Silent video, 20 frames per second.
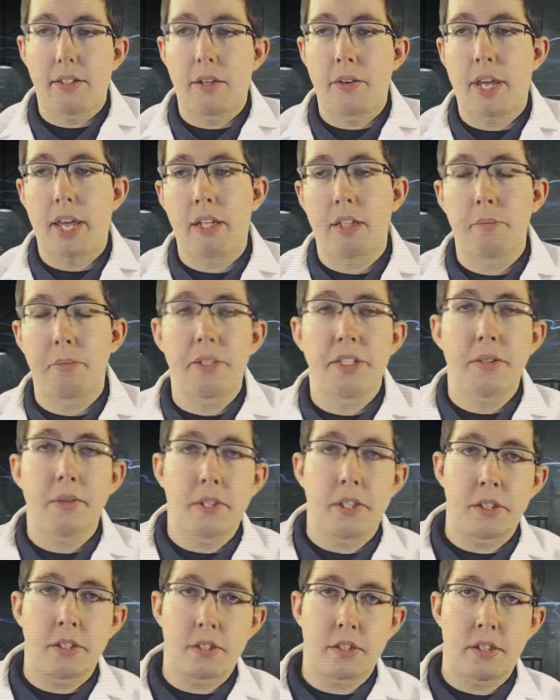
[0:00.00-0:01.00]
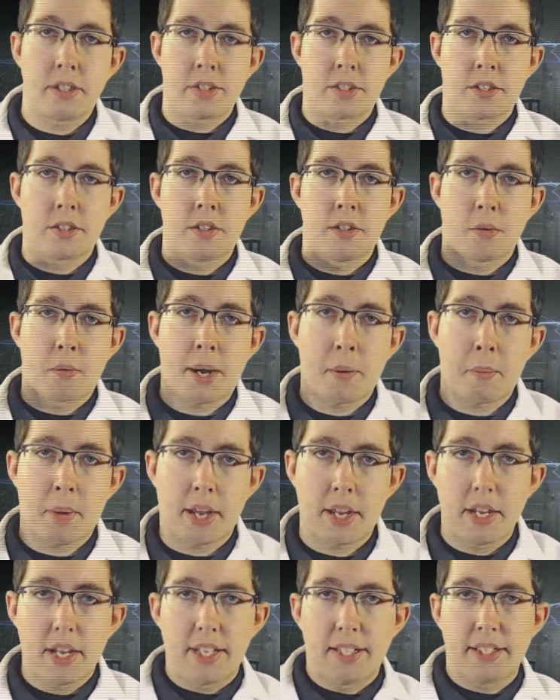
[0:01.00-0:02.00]
Okay, let me do it this the right
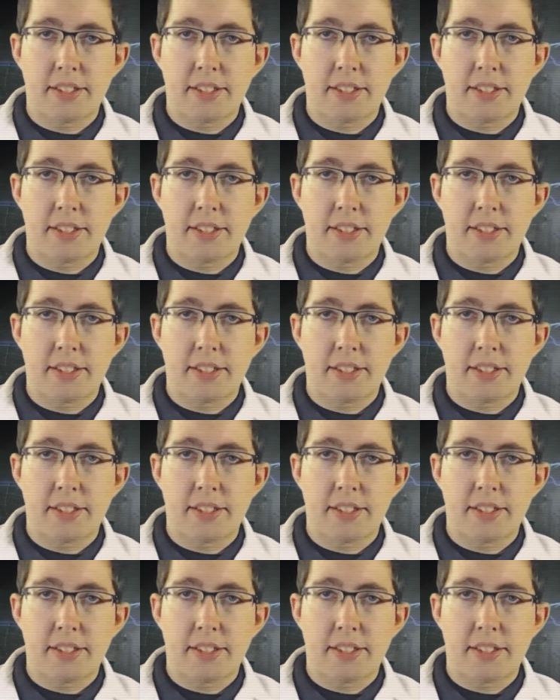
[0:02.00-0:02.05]
way.